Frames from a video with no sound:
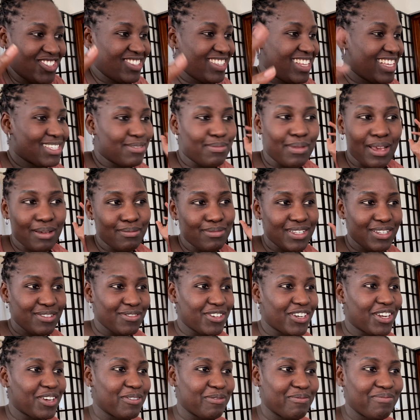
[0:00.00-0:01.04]
That's my update for
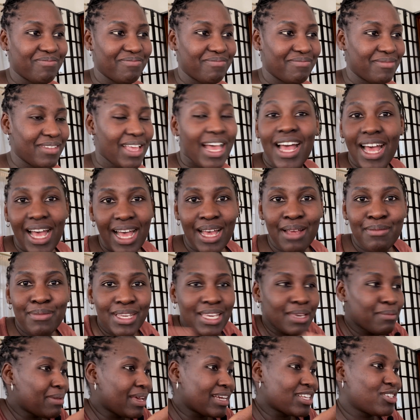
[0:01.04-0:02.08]
now. I'm gonna
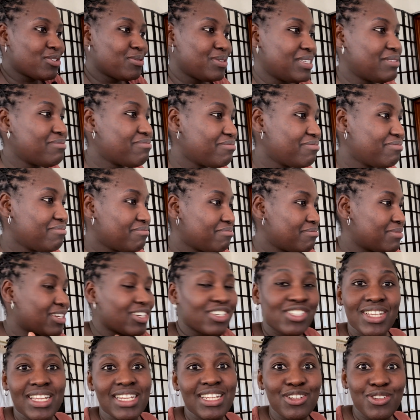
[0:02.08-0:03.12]
get back to it
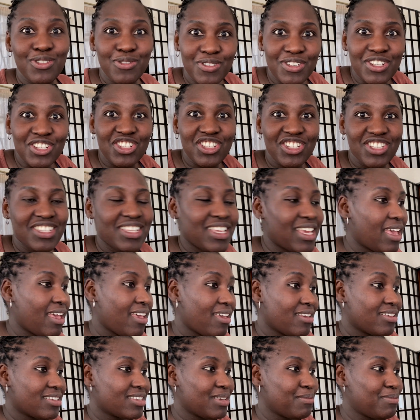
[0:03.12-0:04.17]
because I need to finish this thing
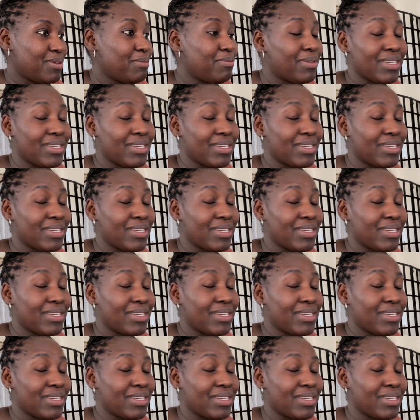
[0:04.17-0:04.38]
ASAP.